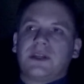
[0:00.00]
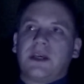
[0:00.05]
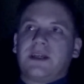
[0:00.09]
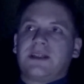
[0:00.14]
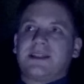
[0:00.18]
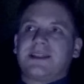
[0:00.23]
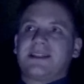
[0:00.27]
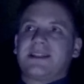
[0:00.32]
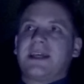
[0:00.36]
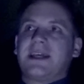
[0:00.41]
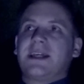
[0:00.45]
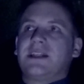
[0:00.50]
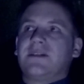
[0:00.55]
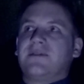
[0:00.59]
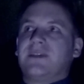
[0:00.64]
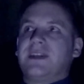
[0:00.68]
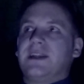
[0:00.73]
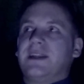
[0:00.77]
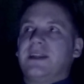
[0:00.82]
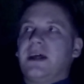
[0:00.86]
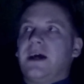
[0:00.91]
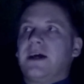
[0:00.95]
a state of
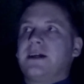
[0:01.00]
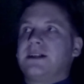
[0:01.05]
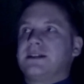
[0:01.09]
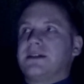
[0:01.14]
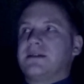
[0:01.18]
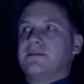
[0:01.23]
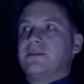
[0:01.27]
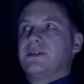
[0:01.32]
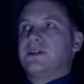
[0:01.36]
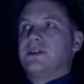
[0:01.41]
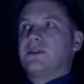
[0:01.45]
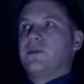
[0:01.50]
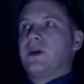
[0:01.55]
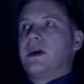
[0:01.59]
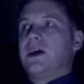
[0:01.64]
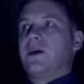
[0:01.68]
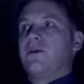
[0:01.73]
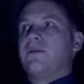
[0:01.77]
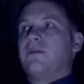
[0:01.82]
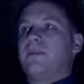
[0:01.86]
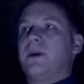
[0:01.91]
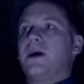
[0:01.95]
enlightenment where
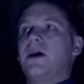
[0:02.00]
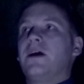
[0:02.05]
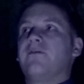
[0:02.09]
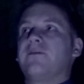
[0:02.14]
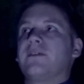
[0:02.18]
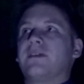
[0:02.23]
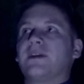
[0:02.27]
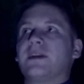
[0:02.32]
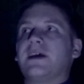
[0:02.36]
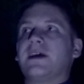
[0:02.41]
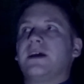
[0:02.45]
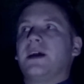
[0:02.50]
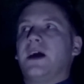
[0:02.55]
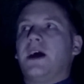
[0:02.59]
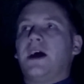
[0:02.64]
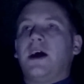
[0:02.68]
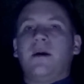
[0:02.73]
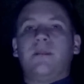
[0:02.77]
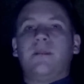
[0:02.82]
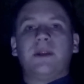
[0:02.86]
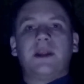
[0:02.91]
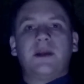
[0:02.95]
you are perfectly in
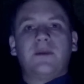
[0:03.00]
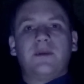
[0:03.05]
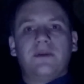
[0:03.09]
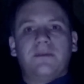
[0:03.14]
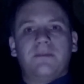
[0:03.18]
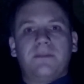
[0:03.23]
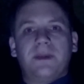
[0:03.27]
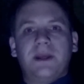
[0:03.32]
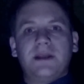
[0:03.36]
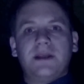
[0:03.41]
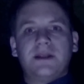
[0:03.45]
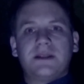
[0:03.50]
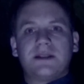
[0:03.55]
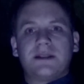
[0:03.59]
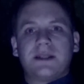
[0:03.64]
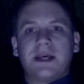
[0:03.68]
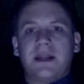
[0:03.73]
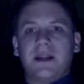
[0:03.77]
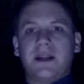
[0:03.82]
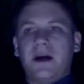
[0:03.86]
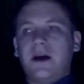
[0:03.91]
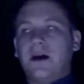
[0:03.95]
harmony with beast
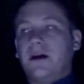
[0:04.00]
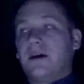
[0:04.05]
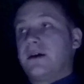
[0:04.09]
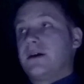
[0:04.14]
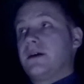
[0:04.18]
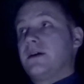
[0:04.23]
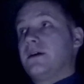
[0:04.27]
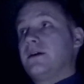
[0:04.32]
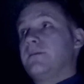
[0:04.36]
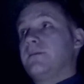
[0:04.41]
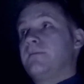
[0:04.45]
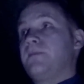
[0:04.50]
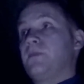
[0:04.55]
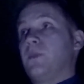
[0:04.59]
and hunger,